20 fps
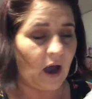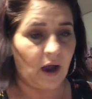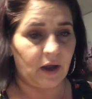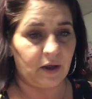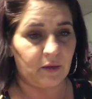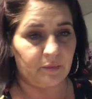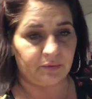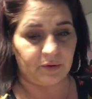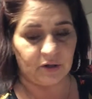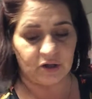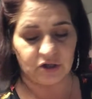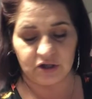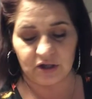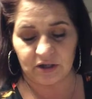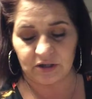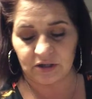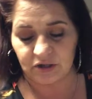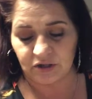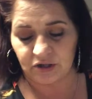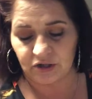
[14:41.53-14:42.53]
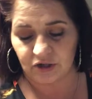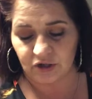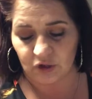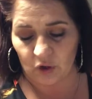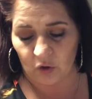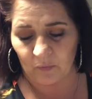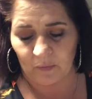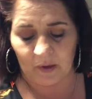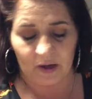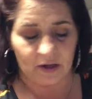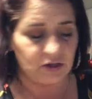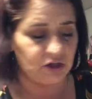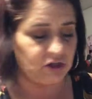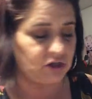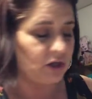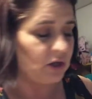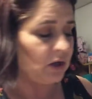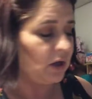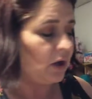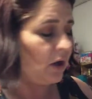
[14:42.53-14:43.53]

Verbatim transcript: I appreciate it so much.